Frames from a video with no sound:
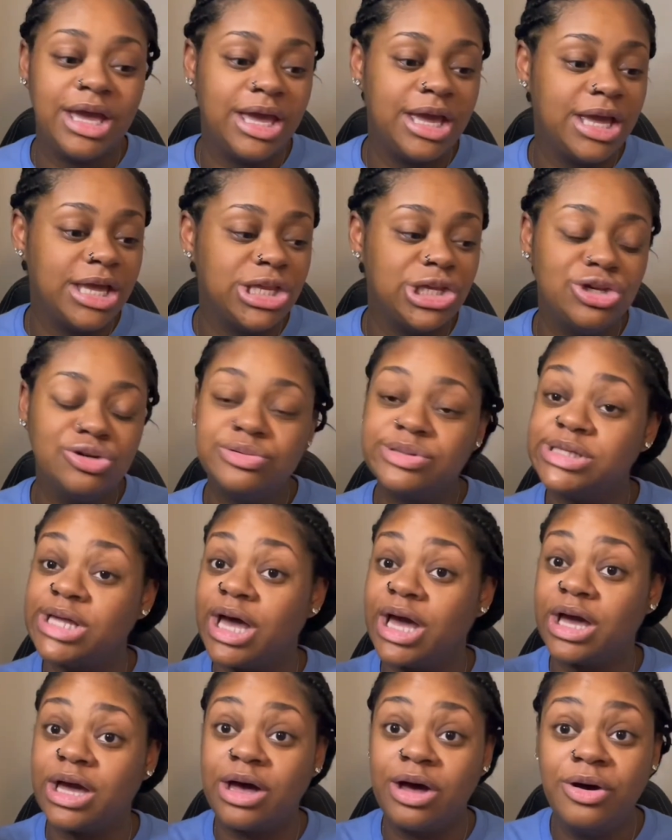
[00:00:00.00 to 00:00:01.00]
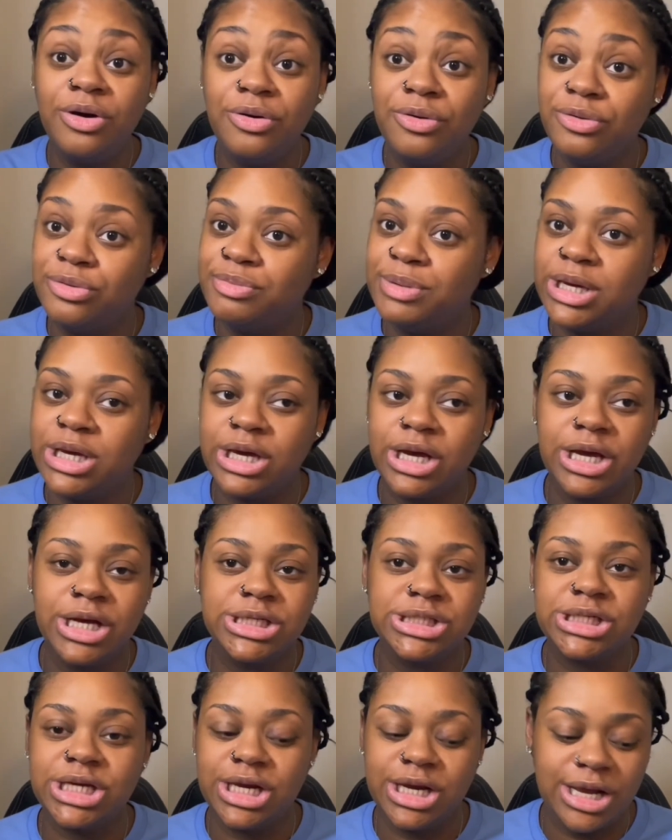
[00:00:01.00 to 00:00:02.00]
and use that code
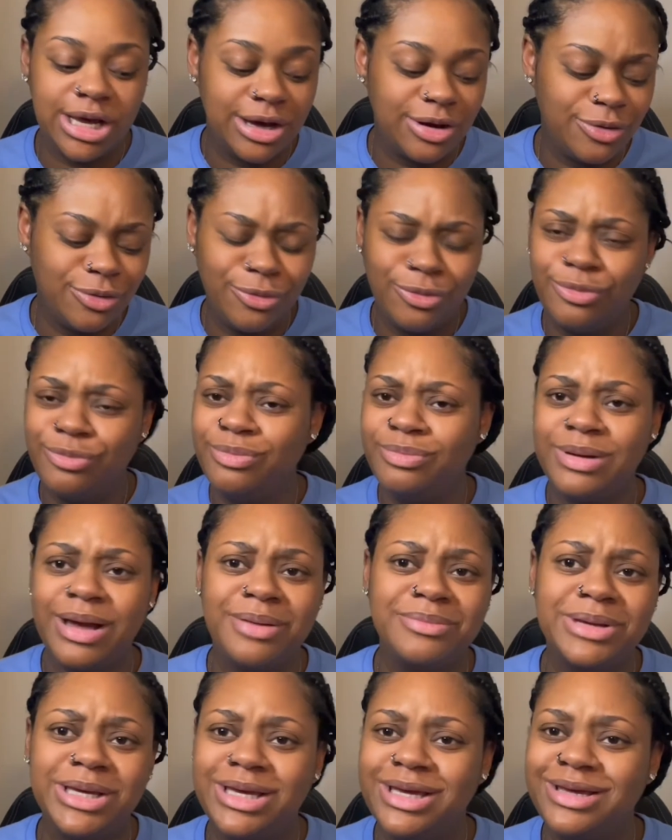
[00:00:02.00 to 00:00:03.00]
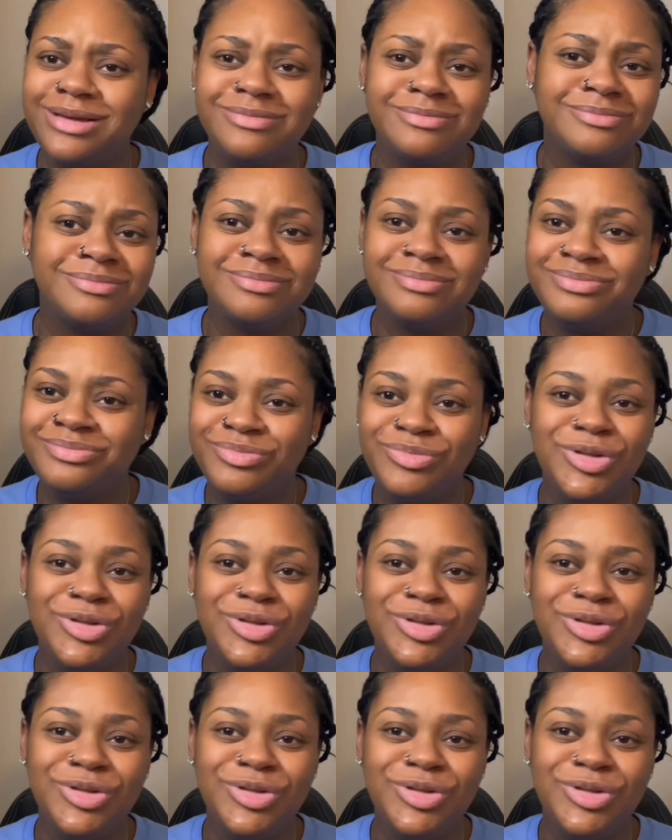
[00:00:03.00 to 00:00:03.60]
because, you know, I mean...